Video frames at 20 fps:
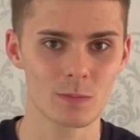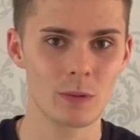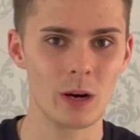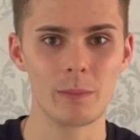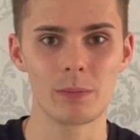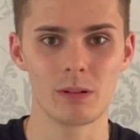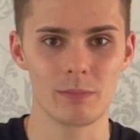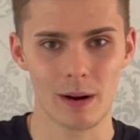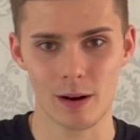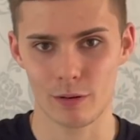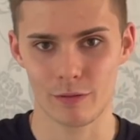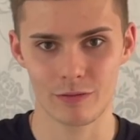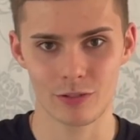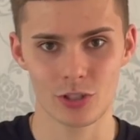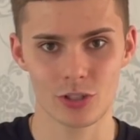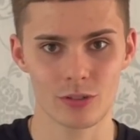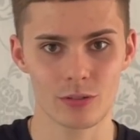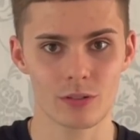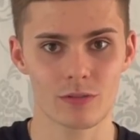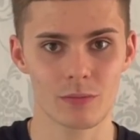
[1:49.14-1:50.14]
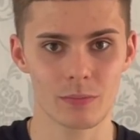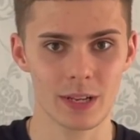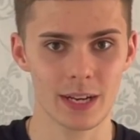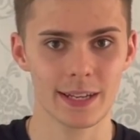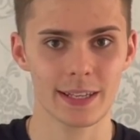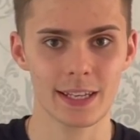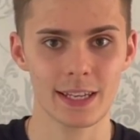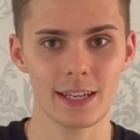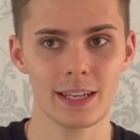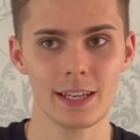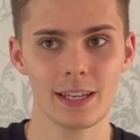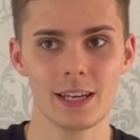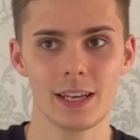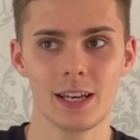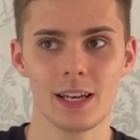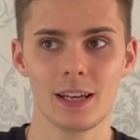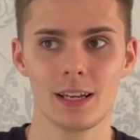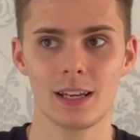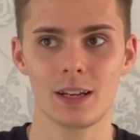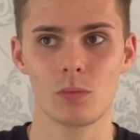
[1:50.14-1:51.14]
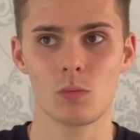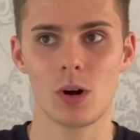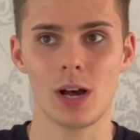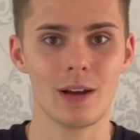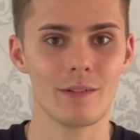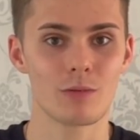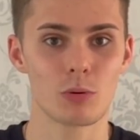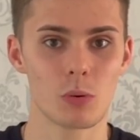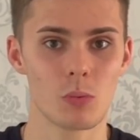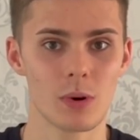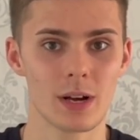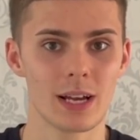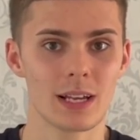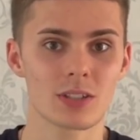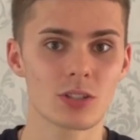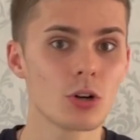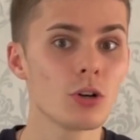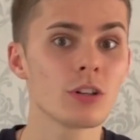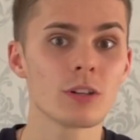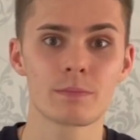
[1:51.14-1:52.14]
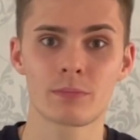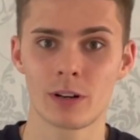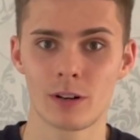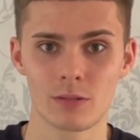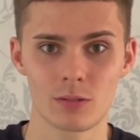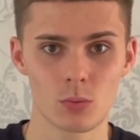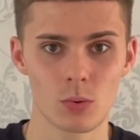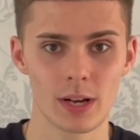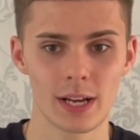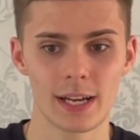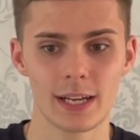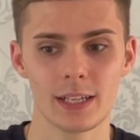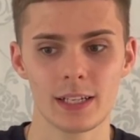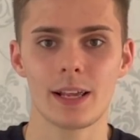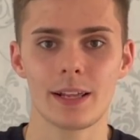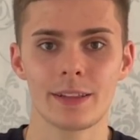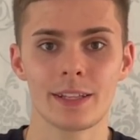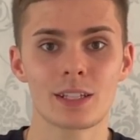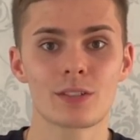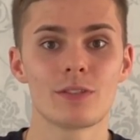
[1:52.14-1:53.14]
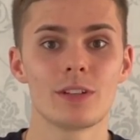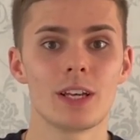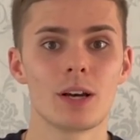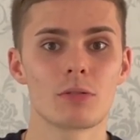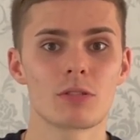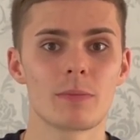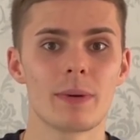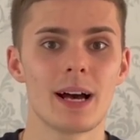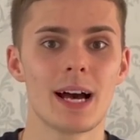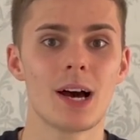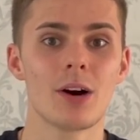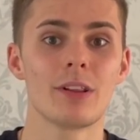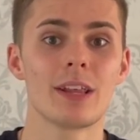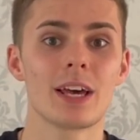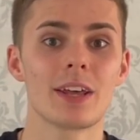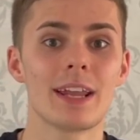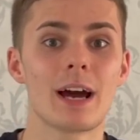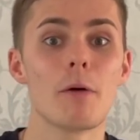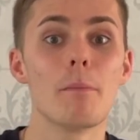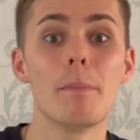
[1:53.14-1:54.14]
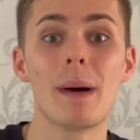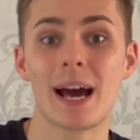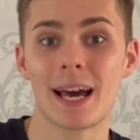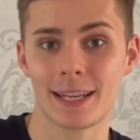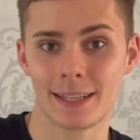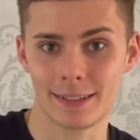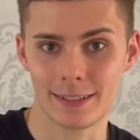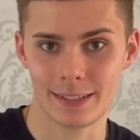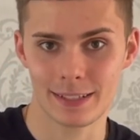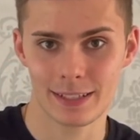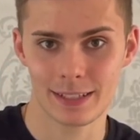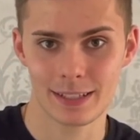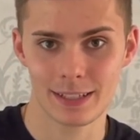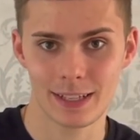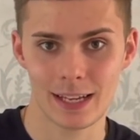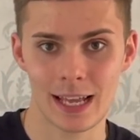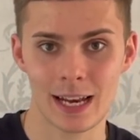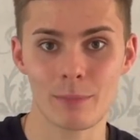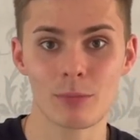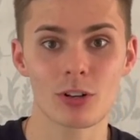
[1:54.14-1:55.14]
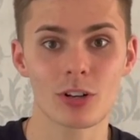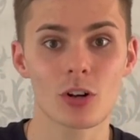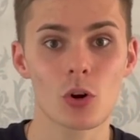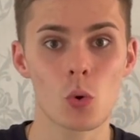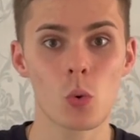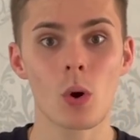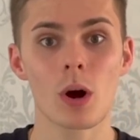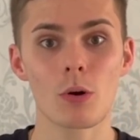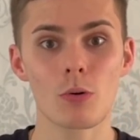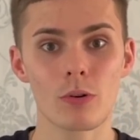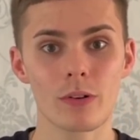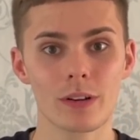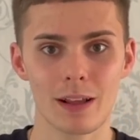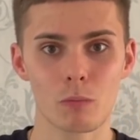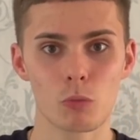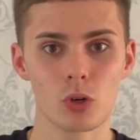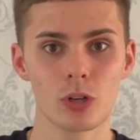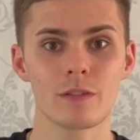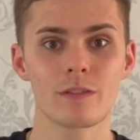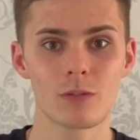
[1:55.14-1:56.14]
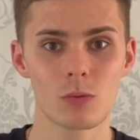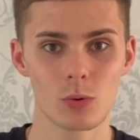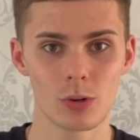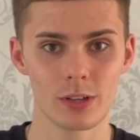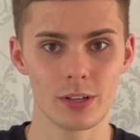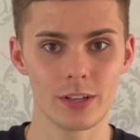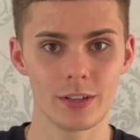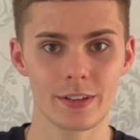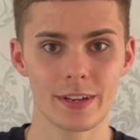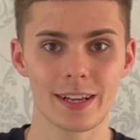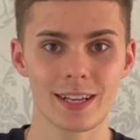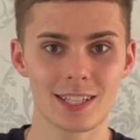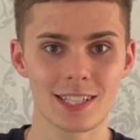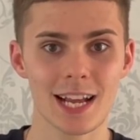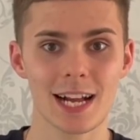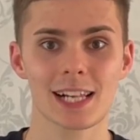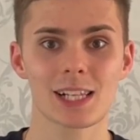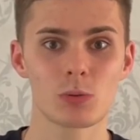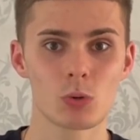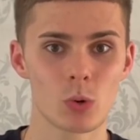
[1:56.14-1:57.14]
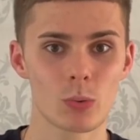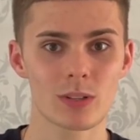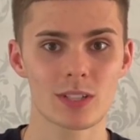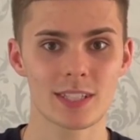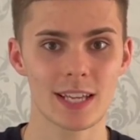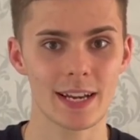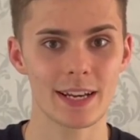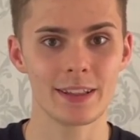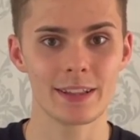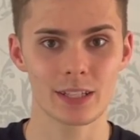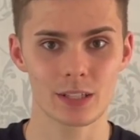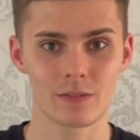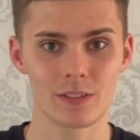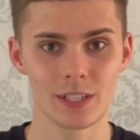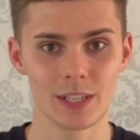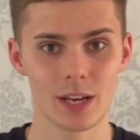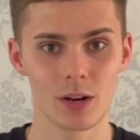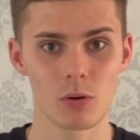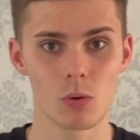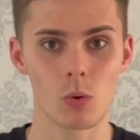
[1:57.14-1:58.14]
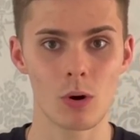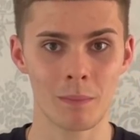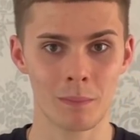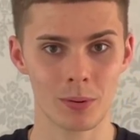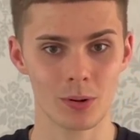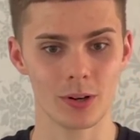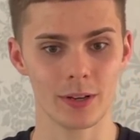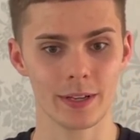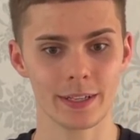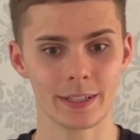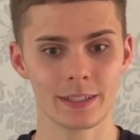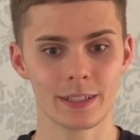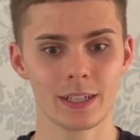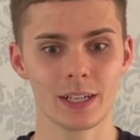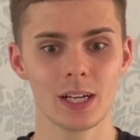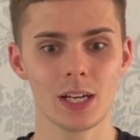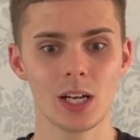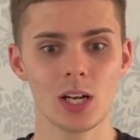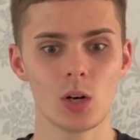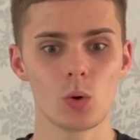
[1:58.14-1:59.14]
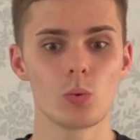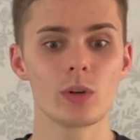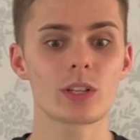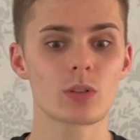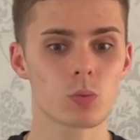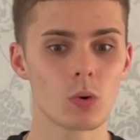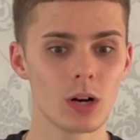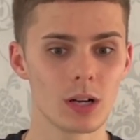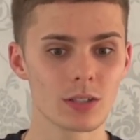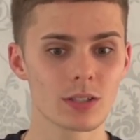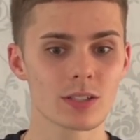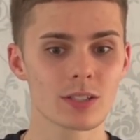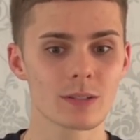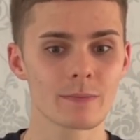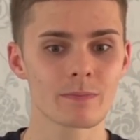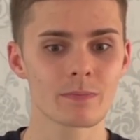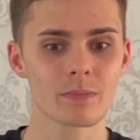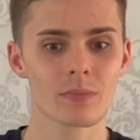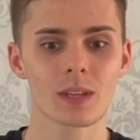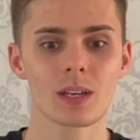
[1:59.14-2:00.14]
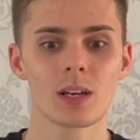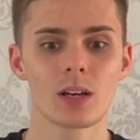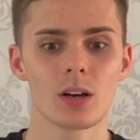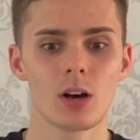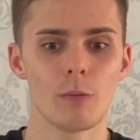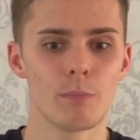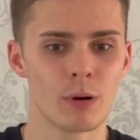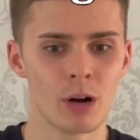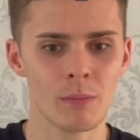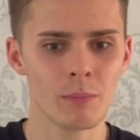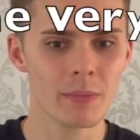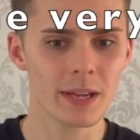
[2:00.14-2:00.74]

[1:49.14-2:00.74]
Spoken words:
popular marathon shoes from Nike, what everyone wears, all the pros wear. This video is about how they are now banned. And I'm going to quote word for word exactly what was said in this video at one point, which was, upon